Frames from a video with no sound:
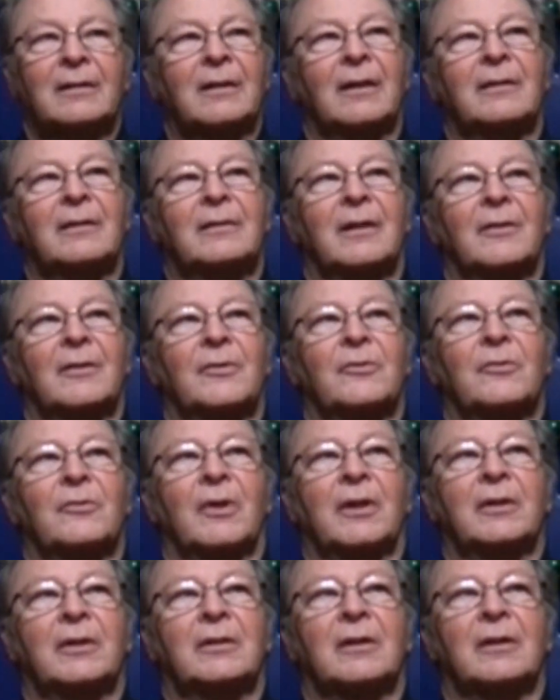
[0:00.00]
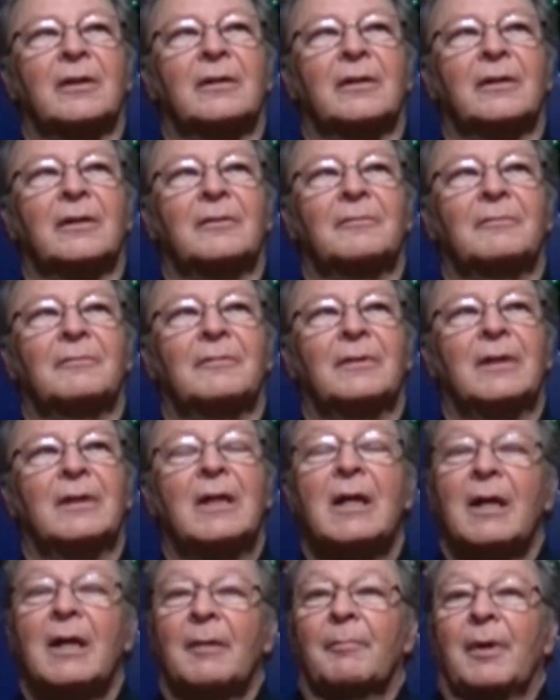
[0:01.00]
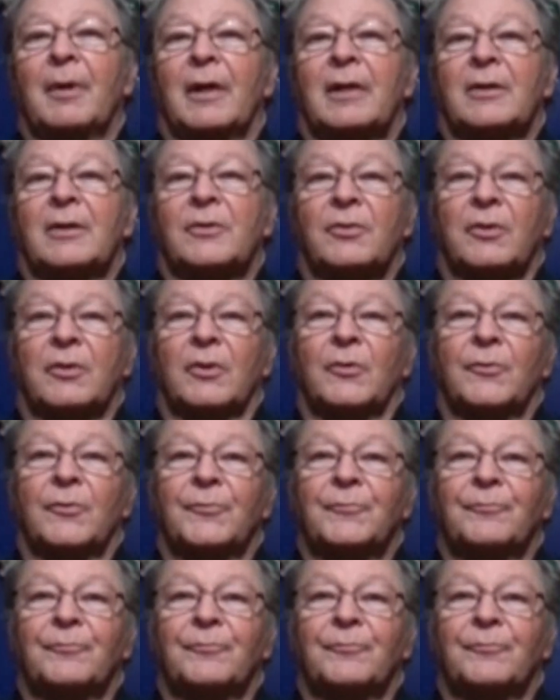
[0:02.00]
That sounds strange, doesn't it? But it's true.